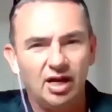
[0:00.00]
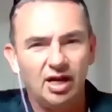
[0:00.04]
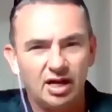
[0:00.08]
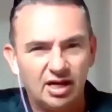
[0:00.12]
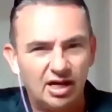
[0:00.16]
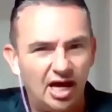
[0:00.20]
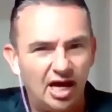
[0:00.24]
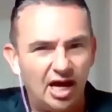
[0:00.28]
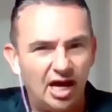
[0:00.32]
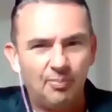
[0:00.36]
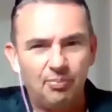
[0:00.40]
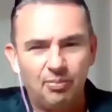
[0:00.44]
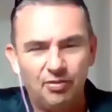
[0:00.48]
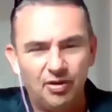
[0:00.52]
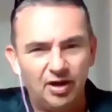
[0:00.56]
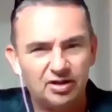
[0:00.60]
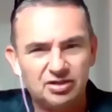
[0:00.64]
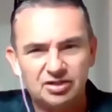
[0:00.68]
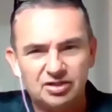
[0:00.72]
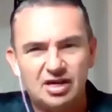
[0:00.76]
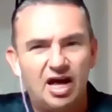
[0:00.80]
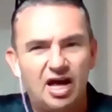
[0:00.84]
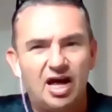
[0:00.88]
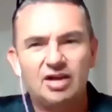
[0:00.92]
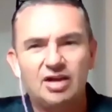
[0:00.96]
complex
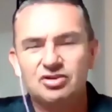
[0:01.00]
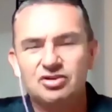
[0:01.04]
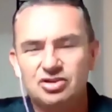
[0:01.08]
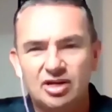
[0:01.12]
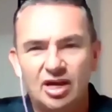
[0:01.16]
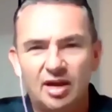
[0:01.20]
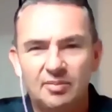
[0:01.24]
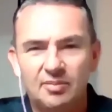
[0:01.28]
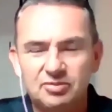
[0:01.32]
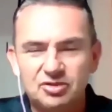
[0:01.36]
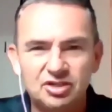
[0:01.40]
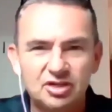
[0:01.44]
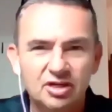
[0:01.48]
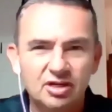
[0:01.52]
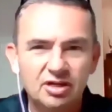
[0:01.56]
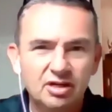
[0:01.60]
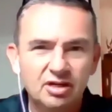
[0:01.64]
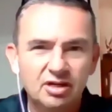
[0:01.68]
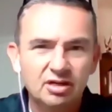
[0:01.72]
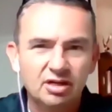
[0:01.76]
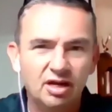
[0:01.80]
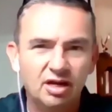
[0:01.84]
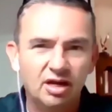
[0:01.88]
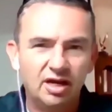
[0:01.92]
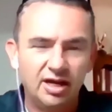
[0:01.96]
concepts
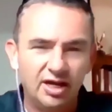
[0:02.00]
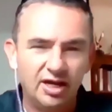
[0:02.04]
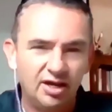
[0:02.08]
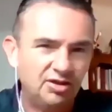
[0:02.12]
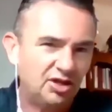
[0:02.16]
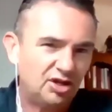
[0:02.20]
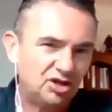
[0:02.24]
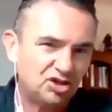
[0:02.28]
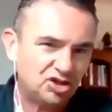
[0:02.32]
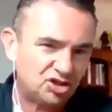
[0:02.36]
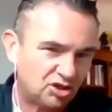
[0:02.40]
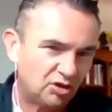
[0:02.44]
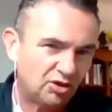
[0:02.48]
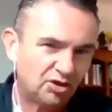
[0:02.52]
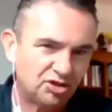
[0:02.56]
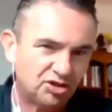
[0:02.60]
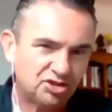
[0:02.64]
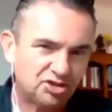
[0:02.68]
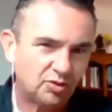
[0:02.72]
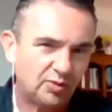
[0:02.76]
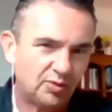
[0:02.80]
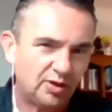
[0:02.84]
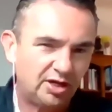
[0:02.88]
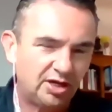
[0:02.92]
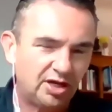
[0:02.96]
in the insurance
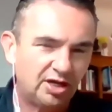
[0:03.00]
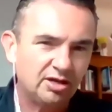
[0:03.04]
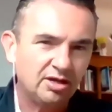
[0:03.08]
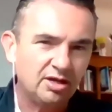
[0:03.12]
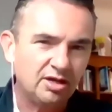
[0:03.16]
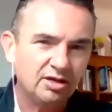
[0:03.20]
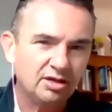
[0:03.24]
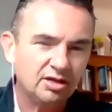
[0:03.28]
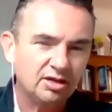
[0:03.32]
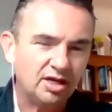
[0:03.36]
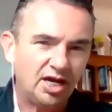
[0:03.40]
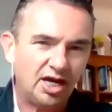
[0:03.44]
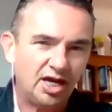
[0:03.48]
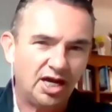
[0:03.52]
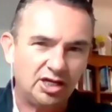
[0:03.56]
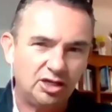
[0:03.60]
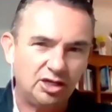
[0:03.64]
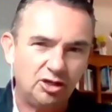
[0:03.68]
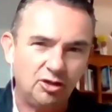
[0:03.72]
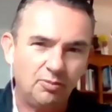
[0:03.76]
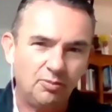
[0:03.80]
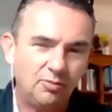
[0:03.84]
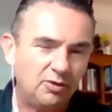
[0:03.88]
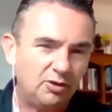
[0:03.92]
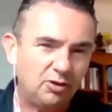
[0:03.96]
arena.
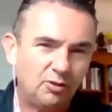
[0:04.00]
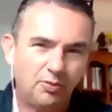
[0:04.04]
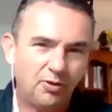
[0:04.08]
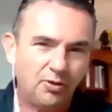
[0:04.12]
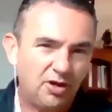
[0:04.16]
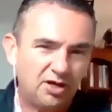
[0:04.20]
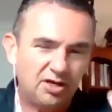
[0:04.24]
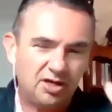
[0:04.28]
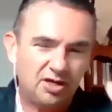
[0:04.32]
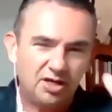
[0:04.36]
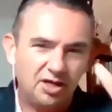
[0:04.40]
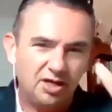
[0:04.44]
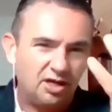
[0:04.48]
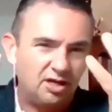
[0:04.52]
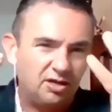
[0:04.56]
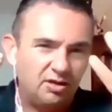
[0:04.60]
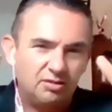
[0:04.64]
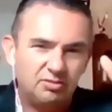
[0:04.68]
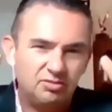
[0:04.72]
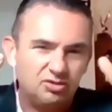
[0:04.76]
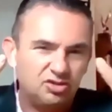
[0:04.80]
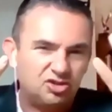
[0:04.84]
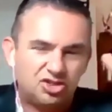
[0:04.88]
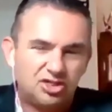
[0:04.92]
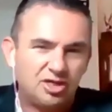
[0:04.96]
You put it
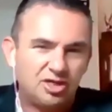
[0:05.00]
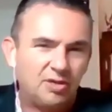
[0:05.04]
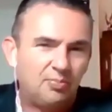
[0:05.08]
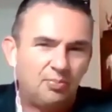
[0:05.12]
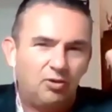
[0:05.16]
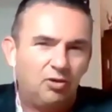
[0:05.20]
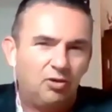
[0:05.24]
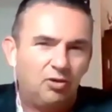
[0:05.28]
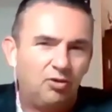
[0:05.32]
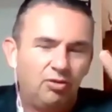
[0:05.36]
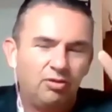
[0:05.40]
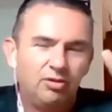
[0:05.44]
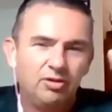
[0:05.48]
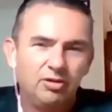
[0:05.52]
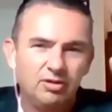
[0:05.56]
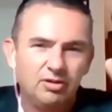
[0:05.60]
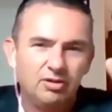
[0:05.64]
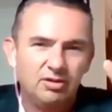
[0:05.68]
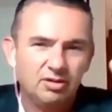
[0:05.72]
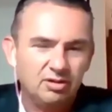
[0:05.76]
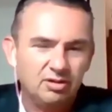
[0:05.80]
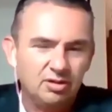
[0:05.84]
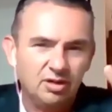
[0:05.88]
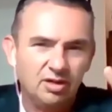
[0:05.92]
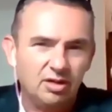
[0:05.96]
into simple
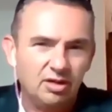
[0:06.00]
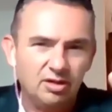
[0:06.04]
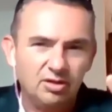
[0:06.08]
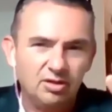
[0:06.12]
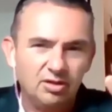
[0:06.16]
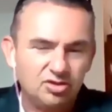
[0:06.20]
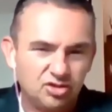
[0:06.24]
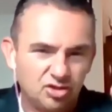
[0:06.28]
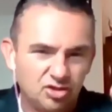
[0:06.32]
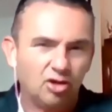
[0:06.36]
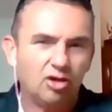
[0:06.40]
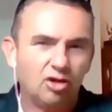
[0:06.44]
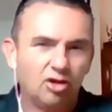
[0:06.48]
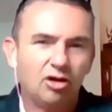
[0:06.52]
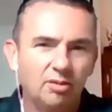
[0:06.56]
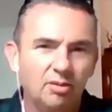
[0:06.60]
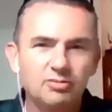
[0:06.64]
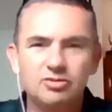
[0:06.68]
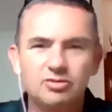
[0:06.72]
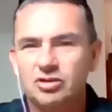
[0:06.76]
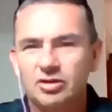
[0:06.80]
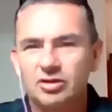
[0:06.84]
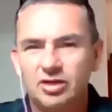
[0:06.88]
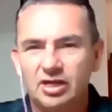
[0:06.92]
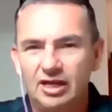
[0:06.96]

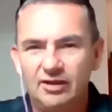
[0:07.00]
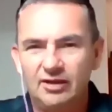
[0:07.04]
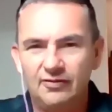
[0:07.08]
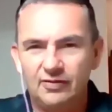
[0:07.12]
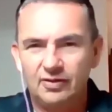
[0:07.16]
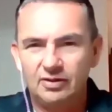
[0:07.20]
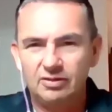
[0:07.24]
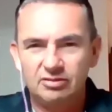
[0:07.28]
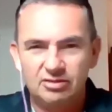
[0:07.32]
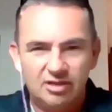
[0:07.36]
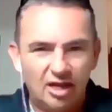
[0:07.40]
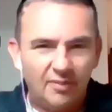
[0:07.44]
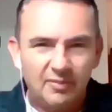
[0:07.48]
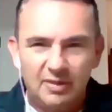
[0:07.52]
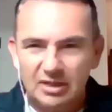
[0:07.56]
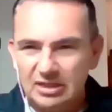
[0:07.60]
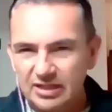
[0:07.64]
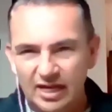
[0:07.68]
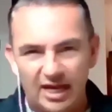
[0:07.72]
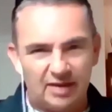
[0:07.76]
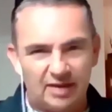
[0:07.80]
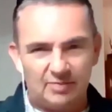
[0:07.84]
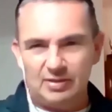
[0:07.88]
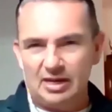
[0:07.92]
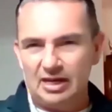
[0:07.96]
terms so that even dummies
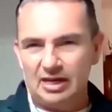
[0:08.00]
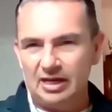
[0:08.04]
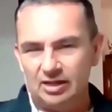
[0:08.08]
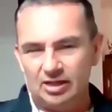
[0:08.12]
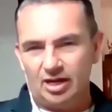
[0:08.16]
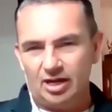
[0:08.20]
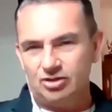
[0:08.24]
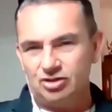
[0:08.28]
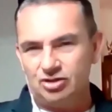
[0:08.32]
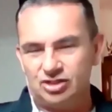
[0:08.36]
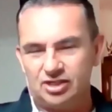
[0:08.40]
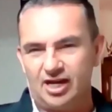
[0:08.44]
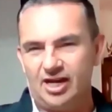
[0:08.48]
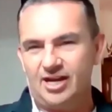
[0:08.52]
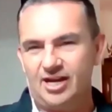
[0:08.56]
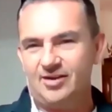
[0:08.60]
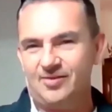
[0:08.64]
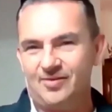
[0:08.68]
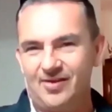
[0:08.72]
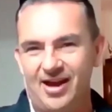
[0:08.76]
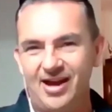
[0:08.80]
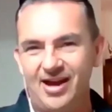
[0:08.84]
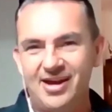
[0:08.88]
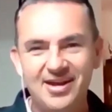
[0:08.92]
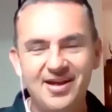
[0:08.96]
like me can understand it,
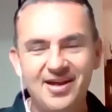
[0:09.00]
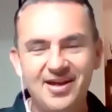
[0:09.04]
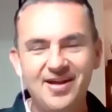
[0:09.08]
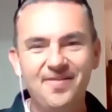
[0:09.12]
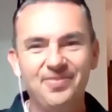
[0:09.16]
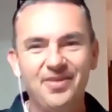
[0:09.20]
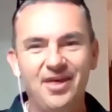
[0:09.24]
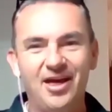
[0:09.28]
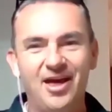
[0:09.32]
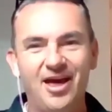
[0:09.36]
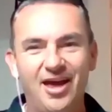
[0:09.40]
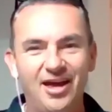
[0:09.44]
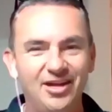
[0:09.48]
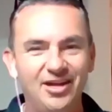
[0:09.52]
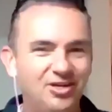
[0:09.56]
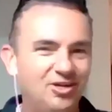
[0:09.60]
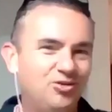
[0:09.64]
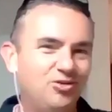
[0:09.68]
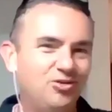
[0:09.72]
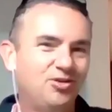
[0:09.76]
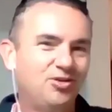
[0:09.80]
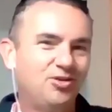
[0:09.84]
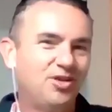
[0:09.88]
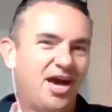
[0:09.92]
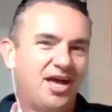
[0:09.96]
right? And you
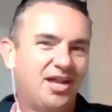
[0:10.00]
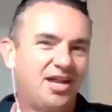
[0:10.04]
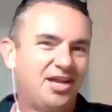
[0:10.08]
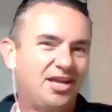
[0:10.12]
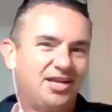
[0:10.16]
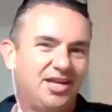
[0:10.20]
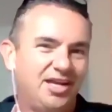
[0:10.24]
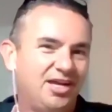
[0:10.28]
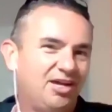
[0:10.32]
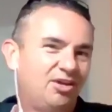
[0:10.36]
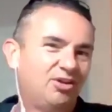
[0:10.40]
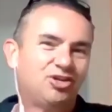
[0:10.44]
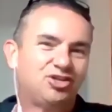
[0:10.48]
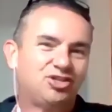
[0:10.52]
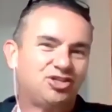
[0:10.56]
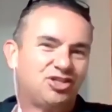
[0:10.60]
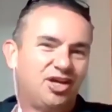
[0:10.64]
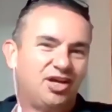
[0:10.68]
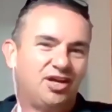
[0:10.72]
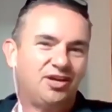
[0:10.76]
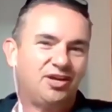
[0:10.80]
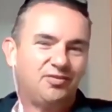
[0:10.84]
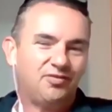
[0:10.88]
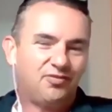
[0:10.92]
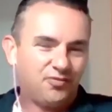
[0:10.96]
do that in English
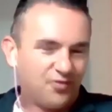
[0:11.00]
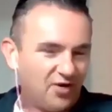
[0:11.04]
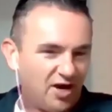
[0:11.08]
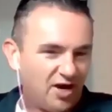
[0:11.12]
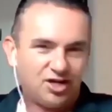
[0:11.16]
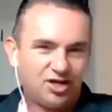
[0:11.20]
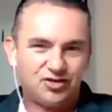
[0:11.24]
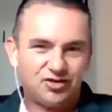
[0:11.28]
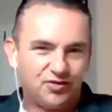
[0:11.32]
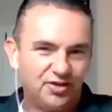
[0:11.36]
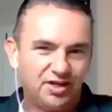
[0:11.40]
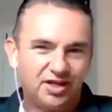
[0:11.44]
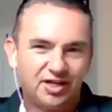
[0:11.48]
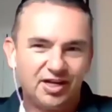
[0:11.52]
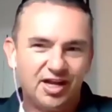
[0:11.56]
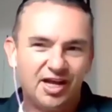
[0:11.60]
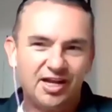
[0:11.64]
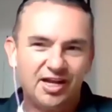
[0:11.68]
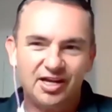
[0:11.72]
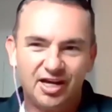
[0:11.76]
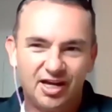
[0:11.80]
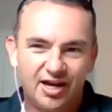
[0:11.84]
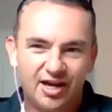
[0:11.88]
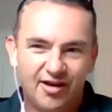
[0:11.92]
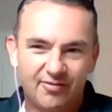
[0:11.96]
and French for the
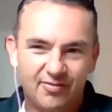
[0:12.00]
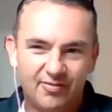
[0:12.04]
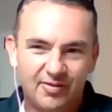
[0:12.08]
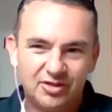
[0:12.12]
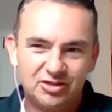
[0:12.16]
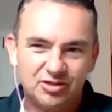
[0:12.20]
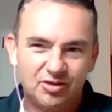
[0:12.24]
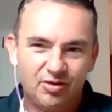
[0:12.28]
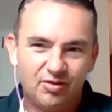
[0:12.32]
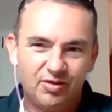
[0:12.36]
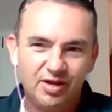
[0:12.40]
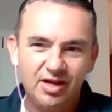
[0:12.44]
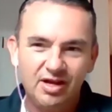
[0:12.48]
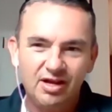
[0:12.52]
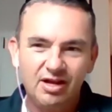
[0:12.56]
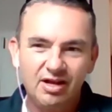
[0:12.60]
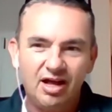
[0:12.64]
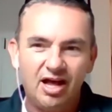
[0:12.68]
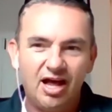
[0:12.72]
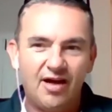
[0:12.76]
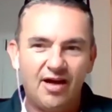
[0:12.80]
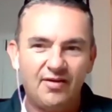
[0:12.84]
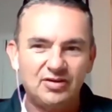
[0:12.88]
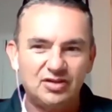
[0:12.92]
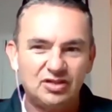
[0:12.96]
Canadian government. So
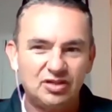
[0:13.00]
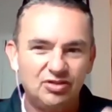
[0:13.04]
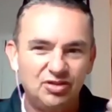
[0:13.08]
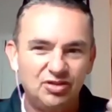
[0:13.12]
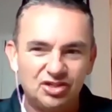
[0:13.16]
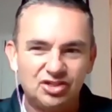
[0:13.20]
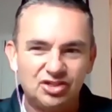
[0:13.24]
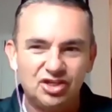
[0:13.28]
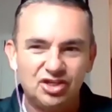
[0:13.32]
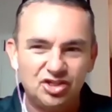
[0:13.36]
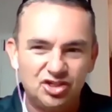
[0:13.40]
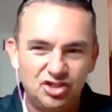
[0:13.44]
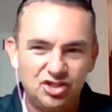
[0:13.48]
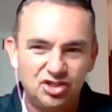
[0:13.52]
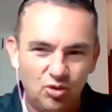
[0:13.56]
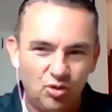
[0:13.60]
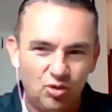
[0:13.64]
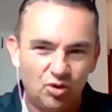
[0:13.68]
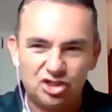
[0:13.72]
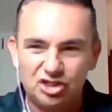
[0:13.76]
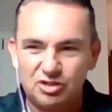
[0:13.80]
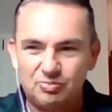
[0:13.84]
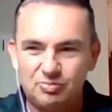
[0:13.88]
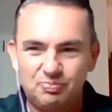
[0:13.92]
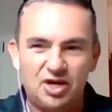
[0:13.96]
obviously, this is
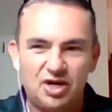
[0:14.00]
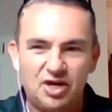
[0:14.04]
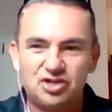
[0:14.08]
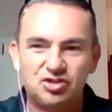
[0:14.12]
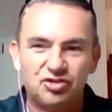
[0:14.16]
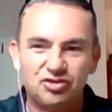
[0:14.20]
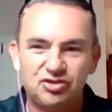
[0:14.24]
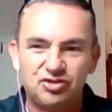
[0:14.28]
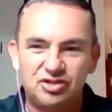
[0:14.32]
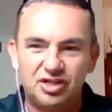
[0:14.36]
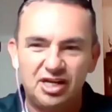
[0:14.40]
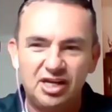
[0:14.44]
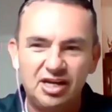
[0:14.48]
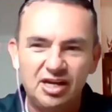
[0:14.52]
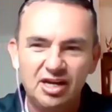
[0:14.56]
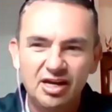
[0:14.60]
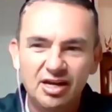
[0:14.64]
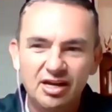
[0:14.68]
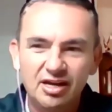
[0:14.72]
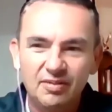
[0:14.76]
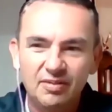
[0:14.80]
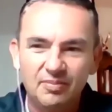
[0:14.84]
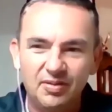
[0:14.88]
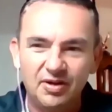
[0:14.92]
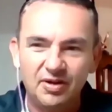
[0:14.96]
your specialty.
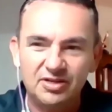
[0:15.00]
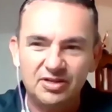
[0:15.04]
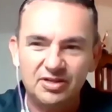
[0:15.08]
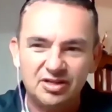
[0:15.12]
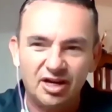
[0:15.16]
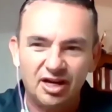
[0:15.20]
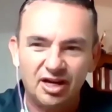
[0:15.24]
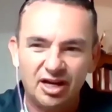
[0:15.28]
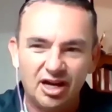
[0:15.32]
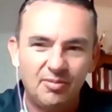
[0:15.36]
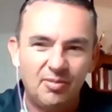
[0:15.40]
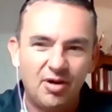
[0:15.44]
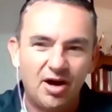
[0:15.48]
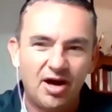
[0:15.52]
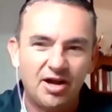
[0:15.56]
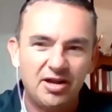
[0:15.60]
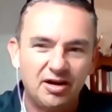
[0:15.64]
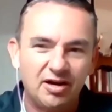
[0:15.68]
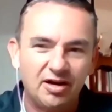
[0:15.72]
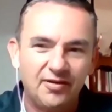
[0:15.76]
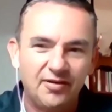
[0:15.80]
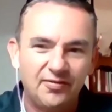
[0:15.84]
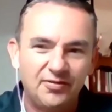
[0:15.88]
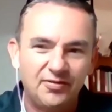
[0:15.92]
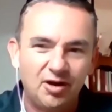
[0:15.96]
But come on
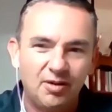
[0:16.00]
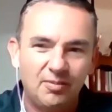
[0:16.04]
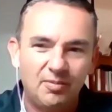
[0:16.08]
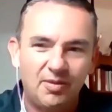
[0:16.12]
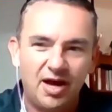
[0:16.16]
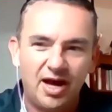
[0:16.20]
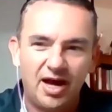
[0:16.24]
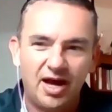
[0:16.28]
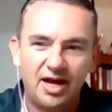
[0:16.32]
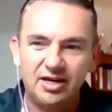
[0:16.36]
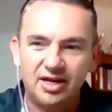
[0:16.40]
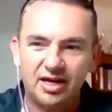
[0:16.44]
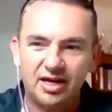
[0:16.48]
here, and if you don't mind,